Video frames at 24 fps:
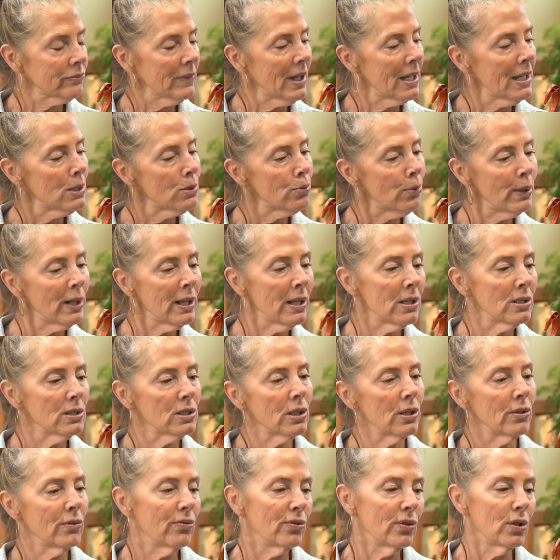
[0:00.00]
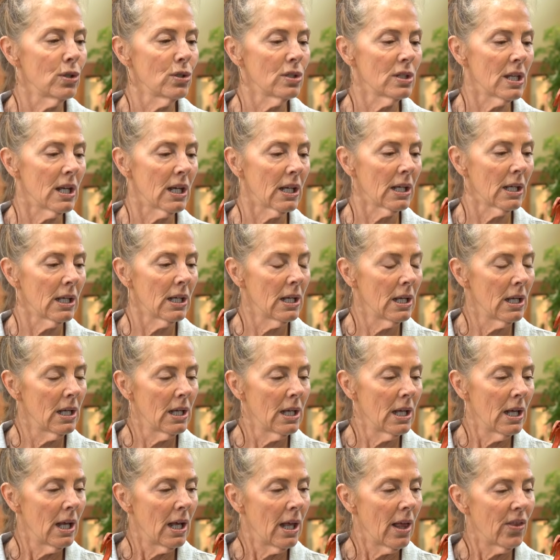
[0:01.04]
it's one of those confusing
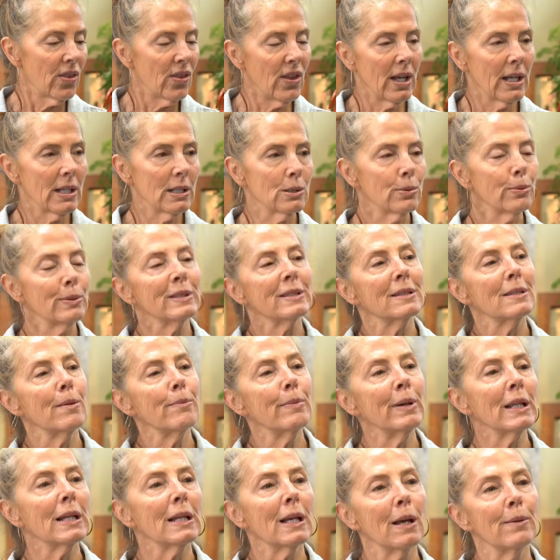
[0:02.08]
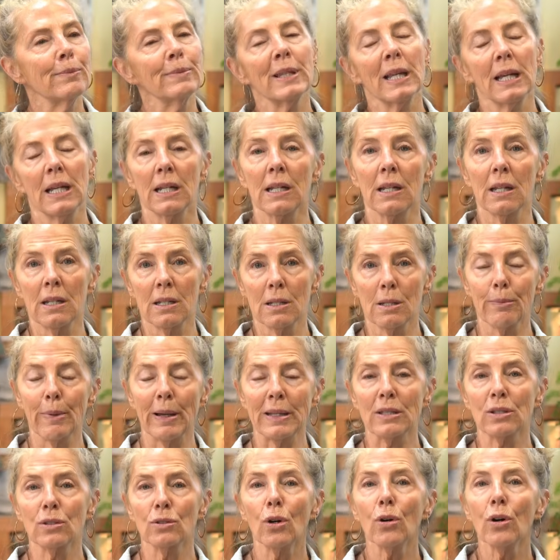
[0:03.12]
things when somebody comes in to my
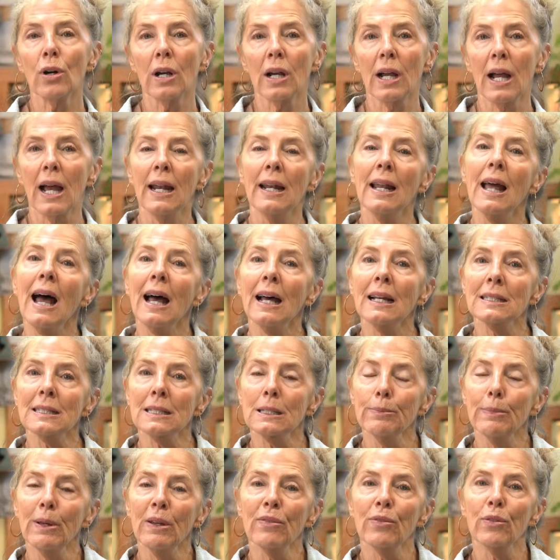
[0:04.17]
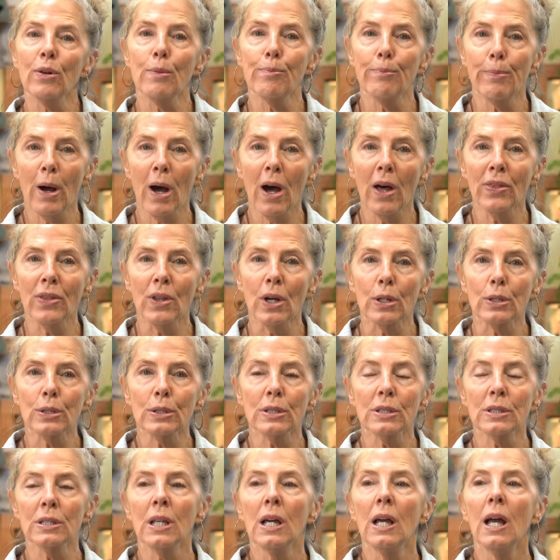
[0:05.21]
store and asks me for a
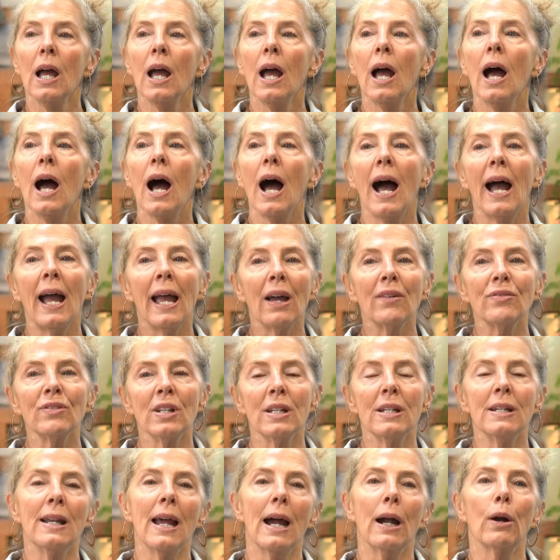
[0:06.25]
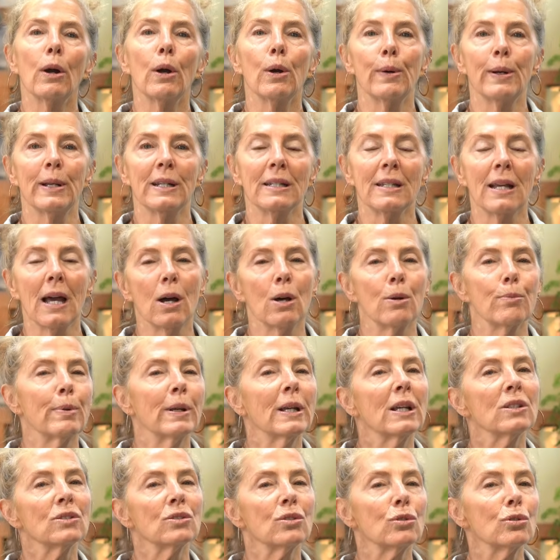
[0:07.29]
pothos. I have to narrow it down
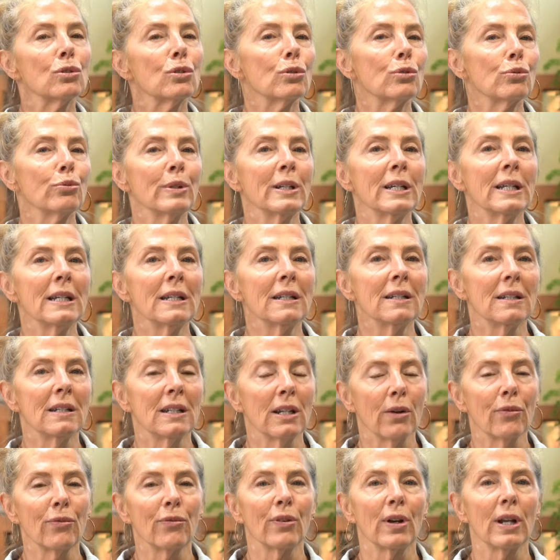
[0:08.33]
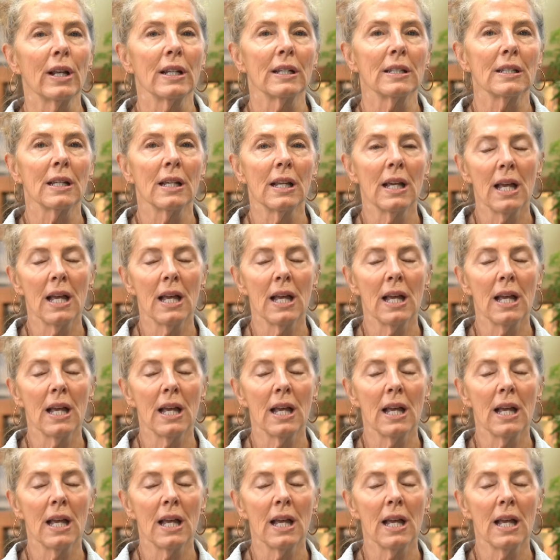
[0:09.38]
because there's 3 different